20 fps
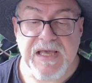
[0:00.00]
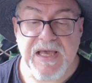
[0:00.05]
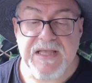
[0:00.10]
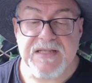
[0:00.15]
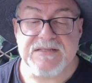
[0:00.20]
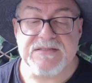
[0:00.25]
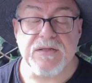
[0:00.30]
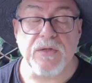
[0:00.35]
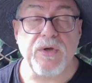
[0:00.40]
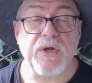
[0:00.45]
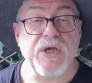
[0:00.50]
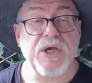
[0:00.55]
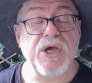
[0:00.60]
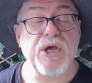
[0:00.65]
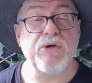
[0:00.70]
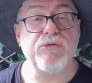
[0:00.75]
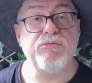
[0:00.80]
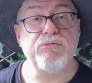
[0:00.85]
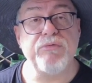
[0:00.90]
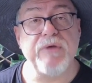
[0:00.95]
It's not a
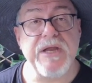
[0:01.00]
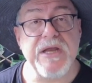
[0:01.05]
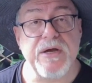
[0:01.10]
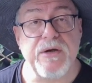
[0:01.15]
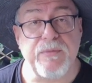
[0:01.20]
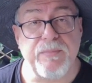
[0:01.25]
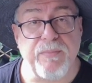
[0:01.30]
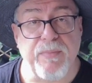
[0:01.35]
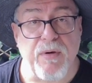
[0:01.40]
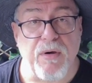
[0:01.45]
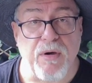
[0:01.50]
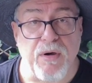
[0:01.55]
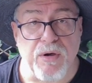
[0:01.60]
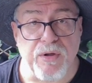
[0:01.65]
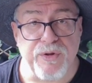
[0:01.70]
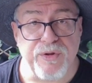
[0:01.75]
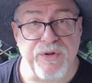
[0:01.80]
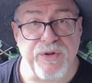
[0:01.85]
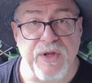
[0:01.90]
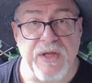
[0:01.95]
career
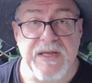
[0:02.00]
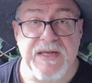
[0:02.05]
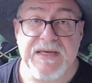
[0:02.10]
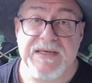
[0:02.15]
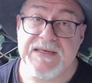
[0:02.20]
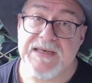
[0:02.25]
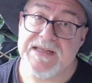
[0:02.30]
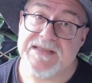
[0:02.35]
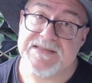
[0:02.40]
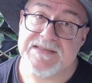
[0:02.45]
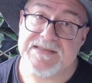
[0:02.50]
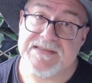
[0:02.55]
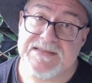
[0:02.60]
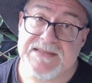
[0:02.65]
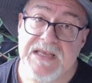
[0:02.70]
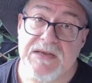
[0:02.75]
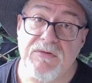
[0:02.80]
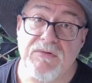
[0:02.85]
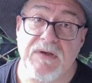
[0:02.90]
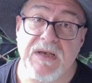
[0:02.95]
path
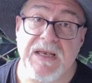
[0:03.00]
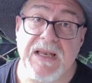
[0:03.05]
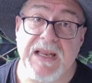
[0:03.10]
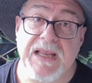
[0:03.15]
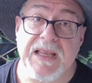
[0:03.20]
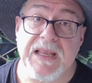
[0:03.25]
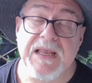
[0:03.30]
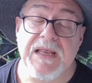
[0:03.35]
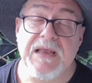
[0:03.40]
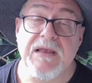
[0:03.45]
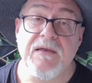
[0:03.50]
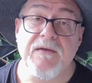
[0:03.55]
necessarily